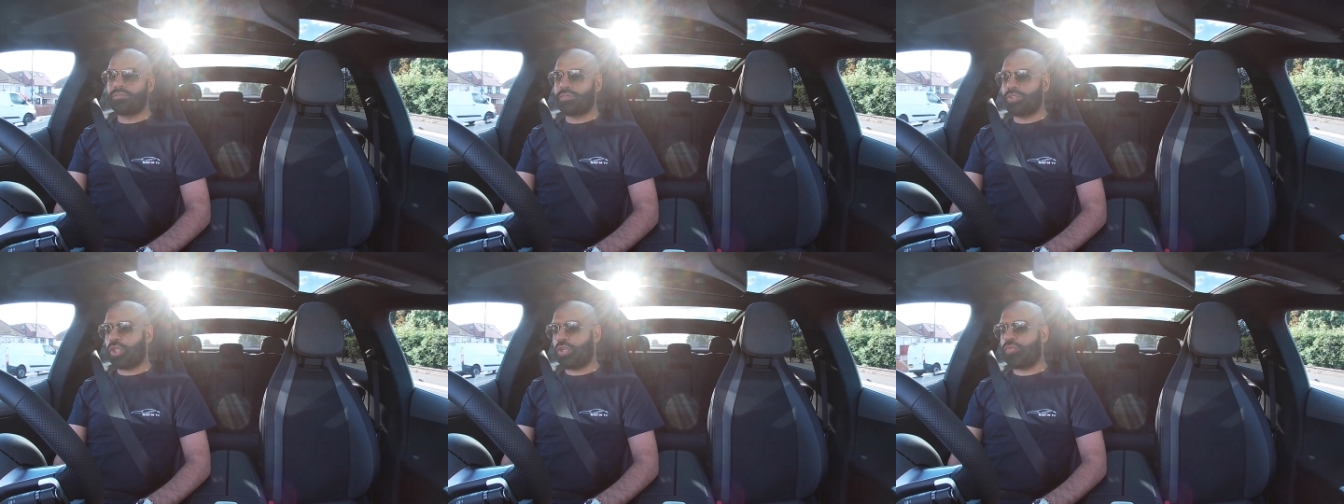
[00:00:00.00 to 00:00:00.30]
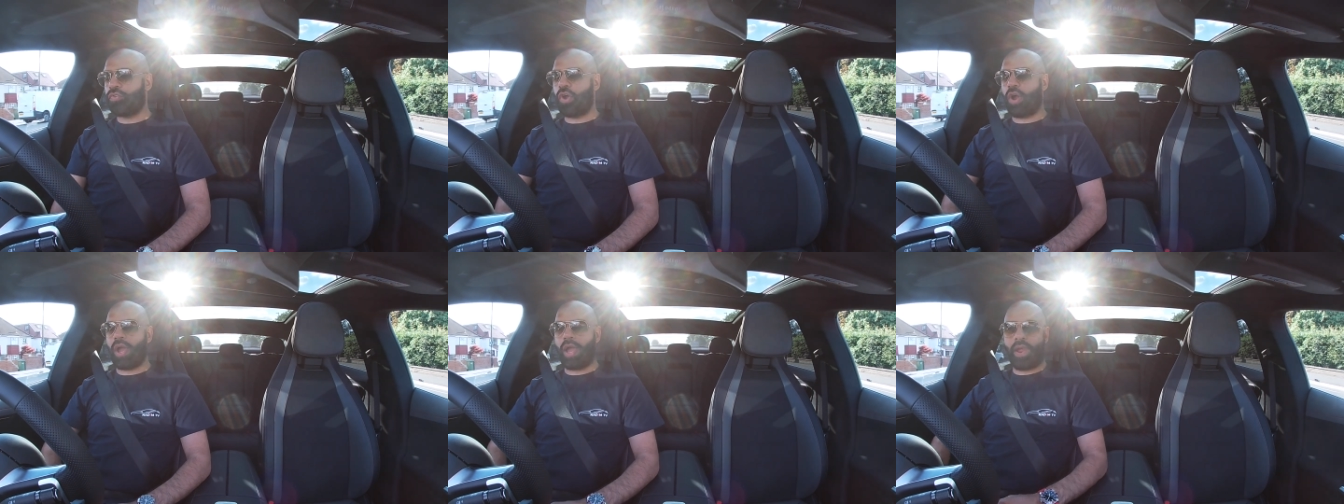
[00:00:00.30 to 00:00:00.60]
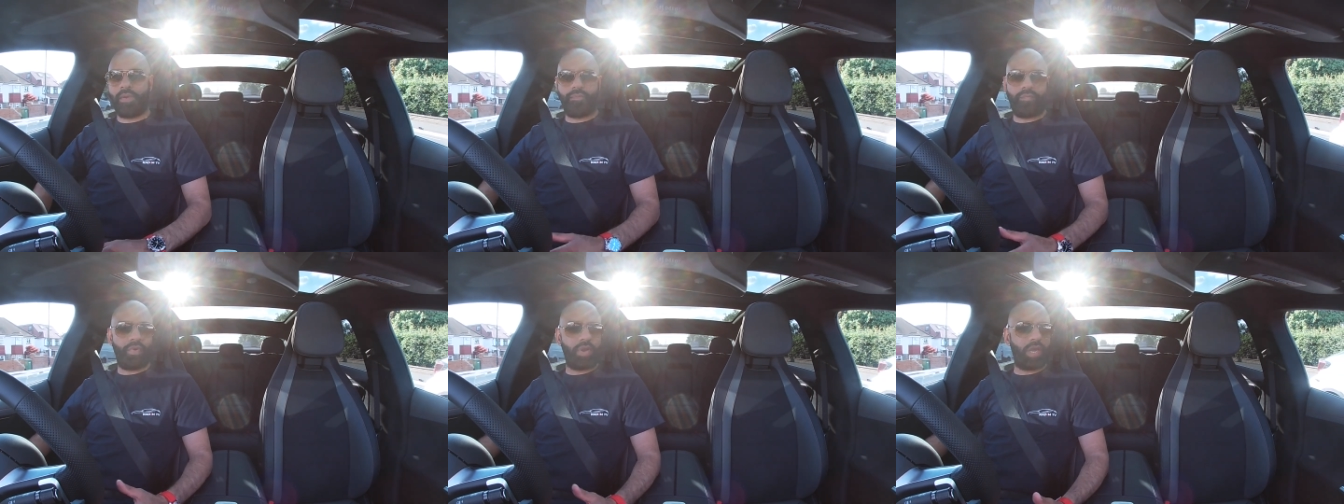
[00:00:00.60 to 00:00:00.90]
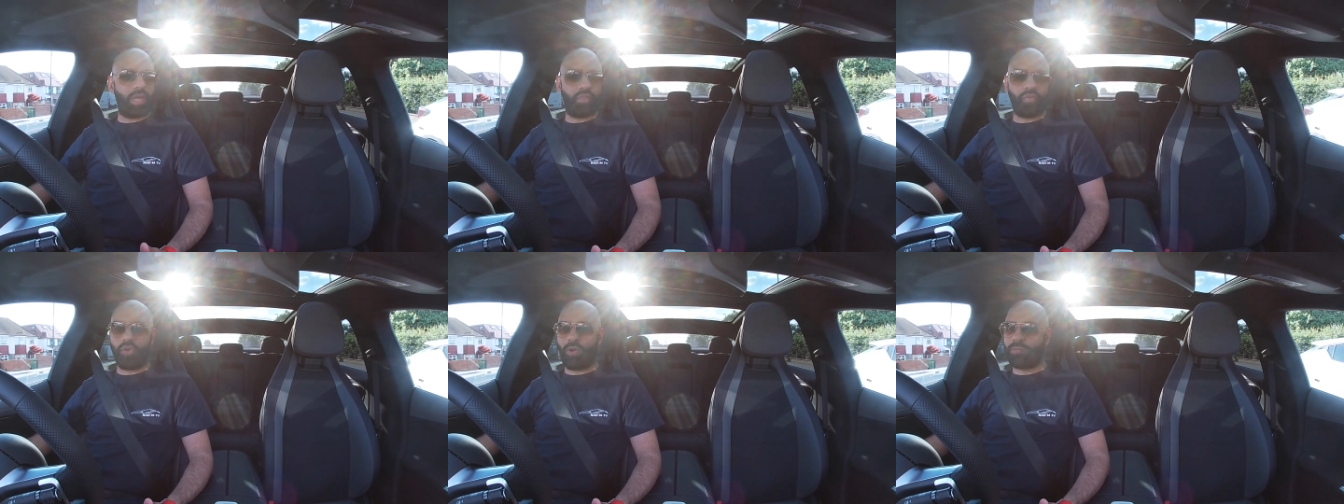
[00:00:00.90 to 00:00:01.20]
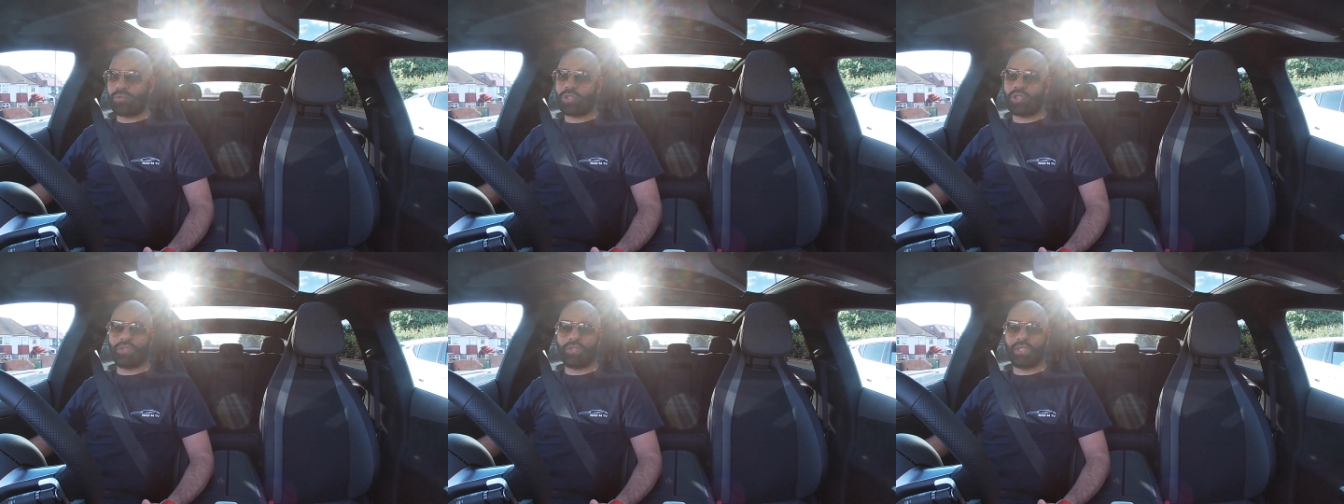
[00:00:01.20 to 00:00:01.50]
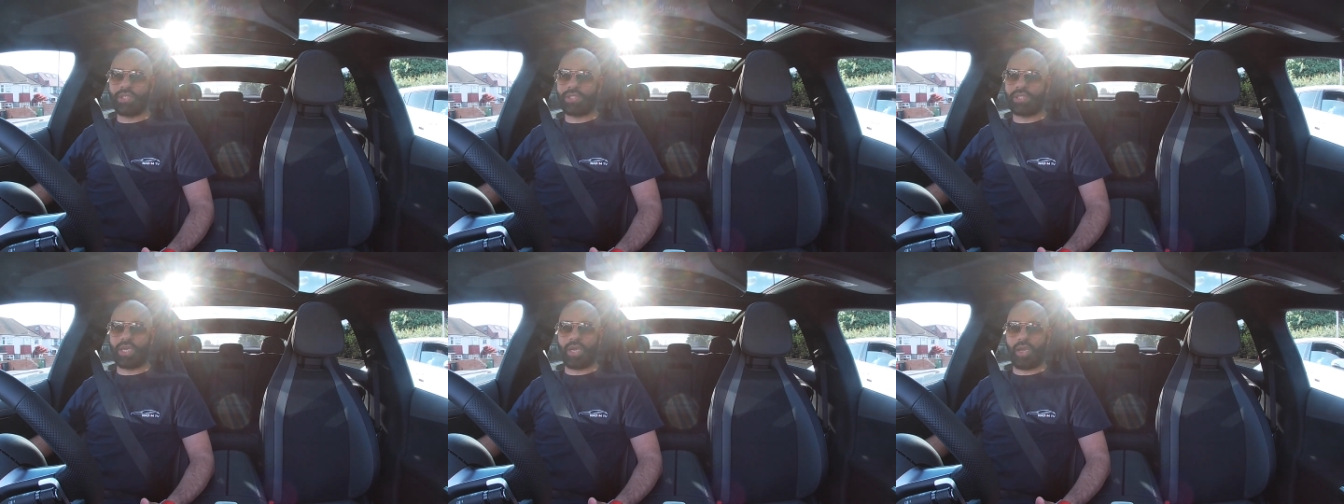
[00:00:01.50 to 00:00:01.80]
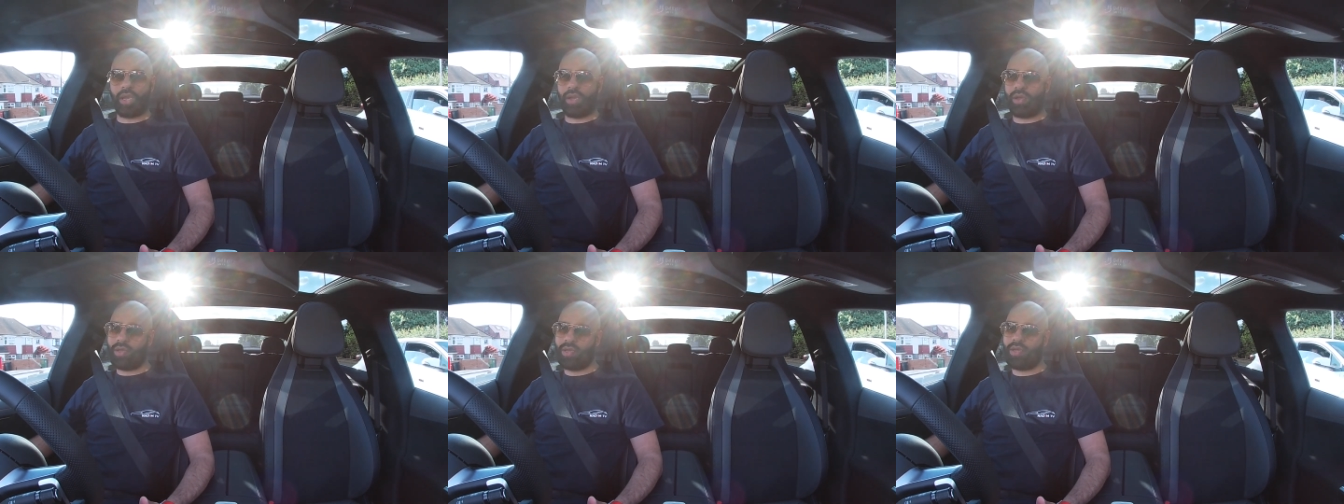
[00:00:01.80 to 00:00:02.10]
You've got every other option on this
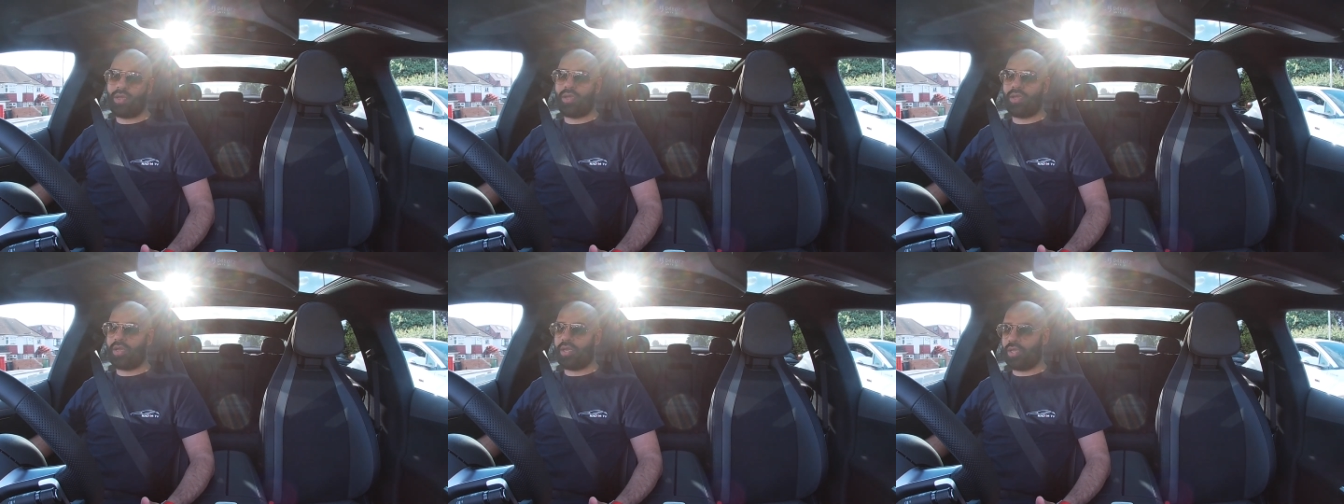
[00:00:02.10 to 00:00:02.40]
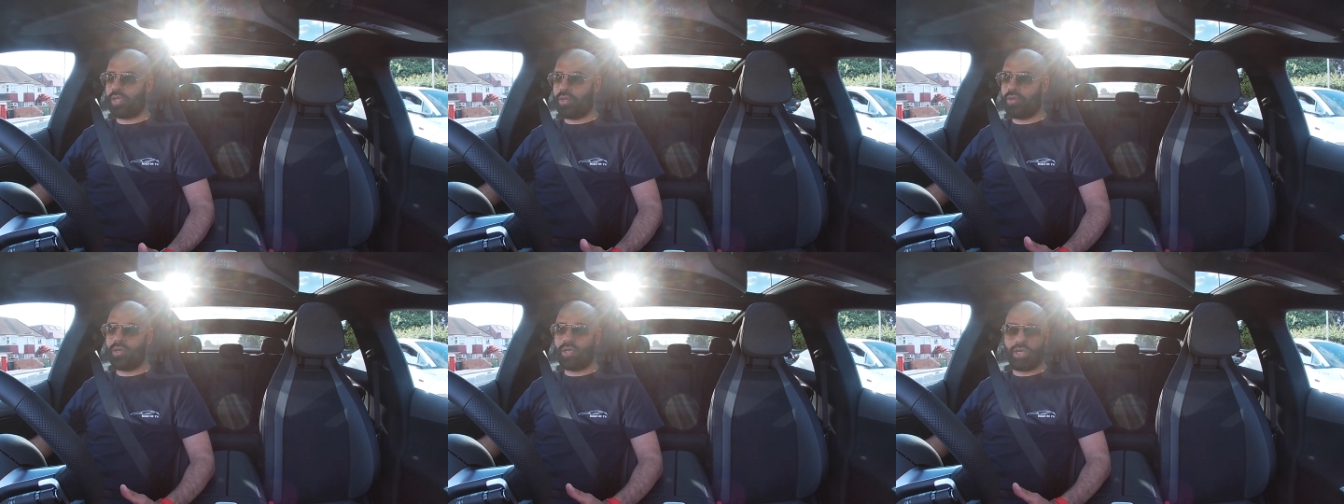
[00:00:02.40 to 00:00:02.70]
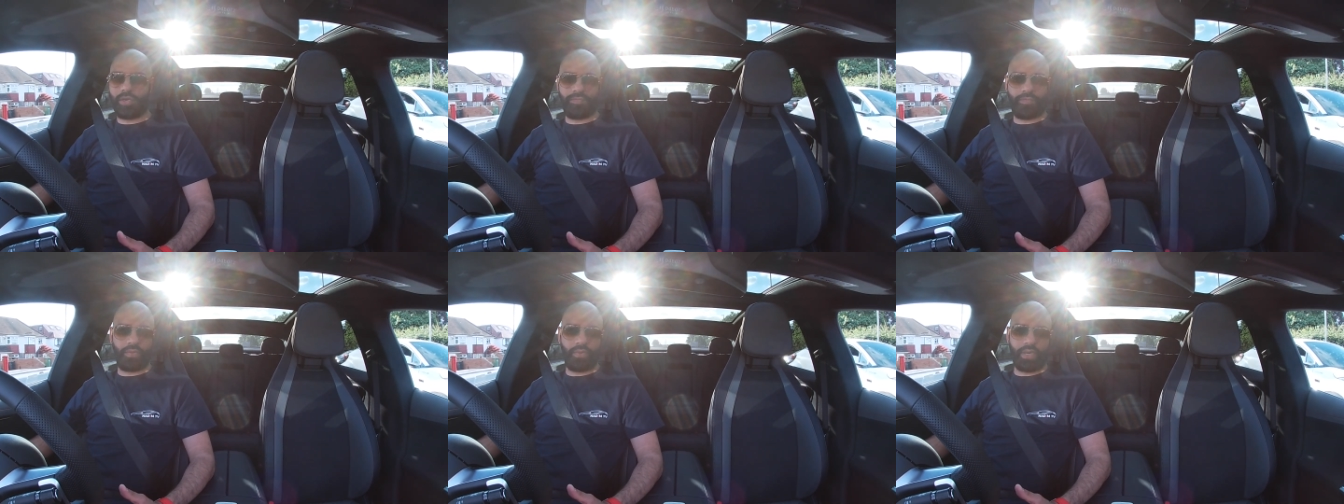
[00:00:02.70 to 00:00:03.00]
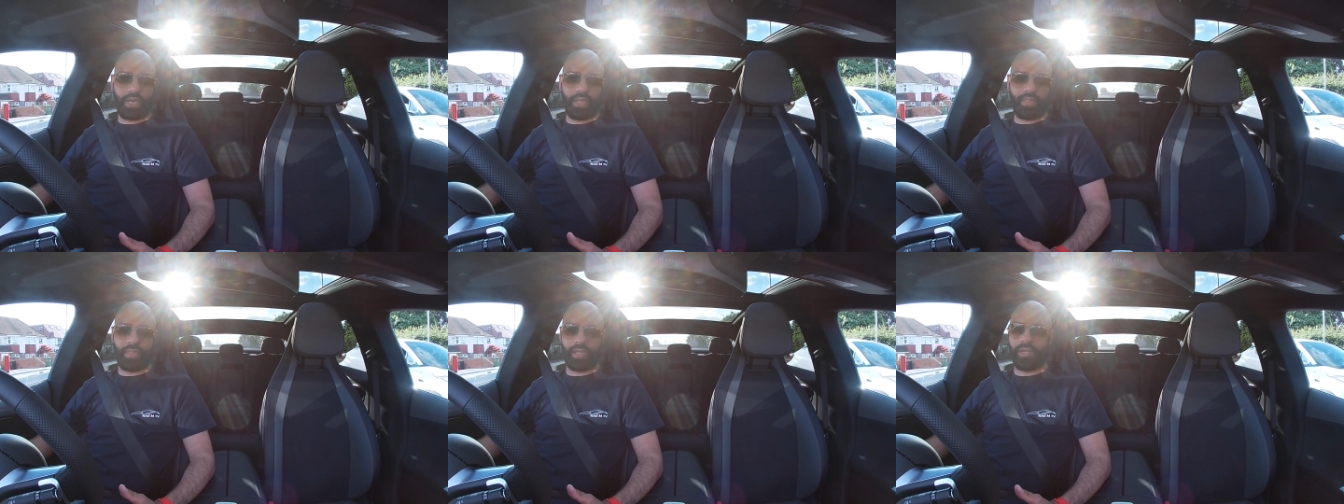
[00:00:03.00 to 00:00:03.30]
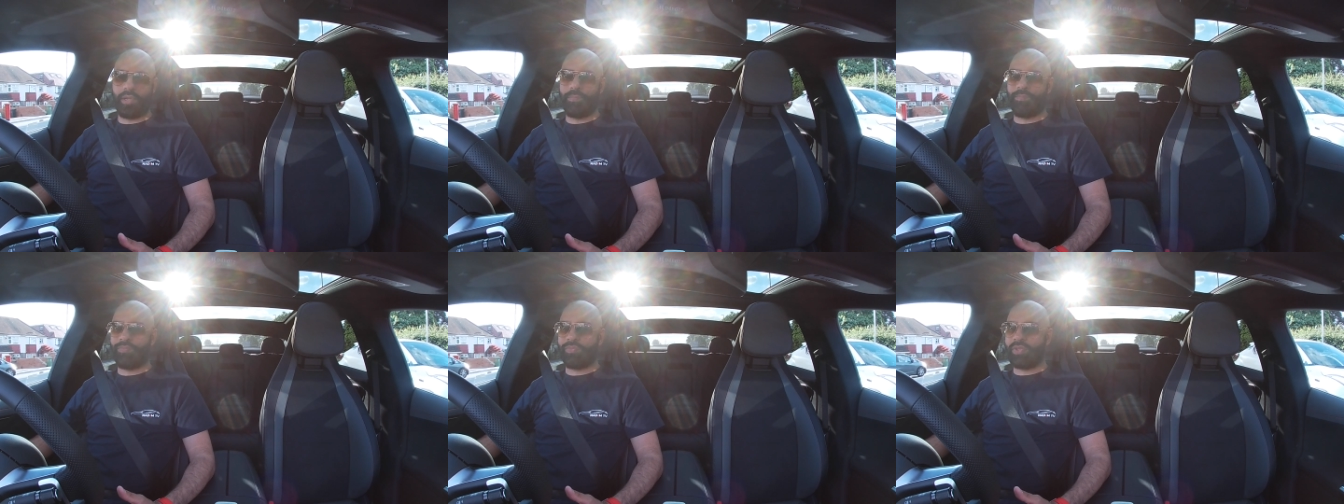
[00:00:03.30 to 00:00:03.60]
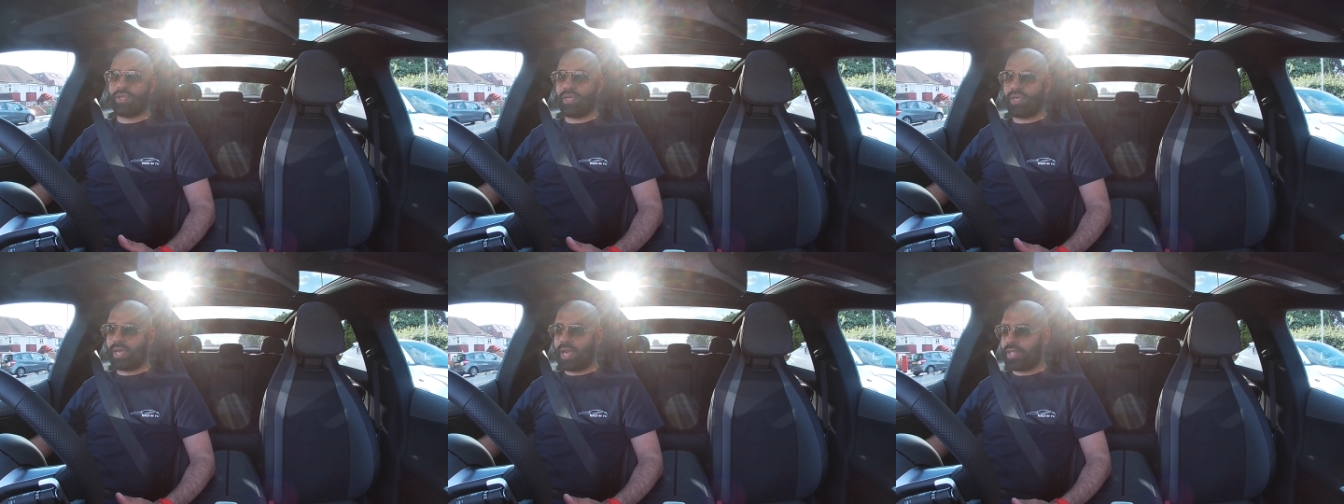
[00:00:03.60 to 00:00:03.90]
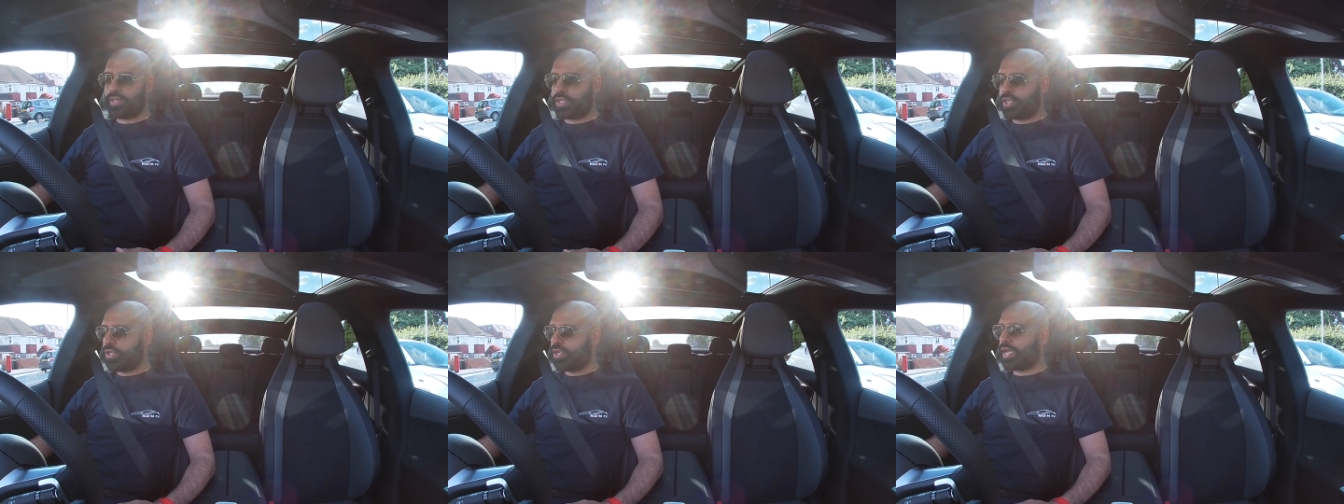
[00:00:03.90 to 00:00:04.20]
car. You need full leather.
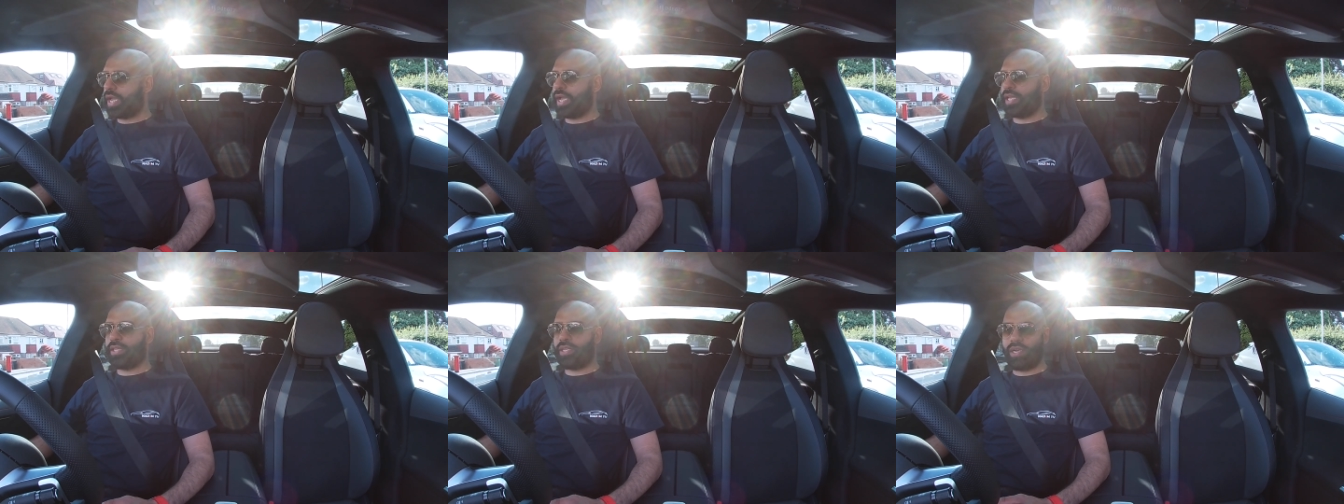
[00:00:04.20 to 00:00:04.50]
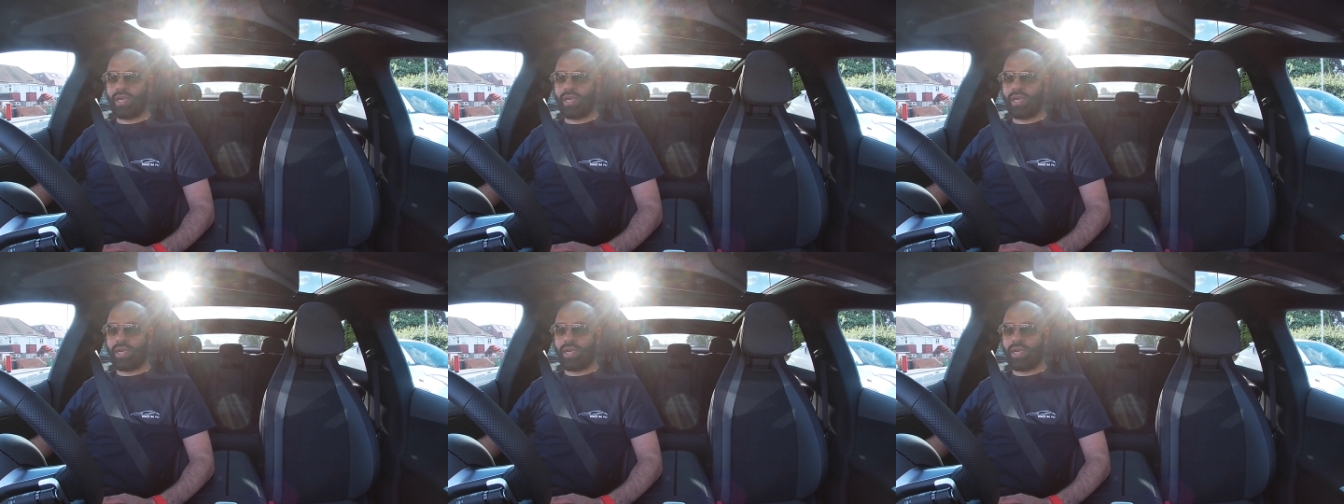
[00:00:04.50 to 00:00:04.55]
Leather you get in the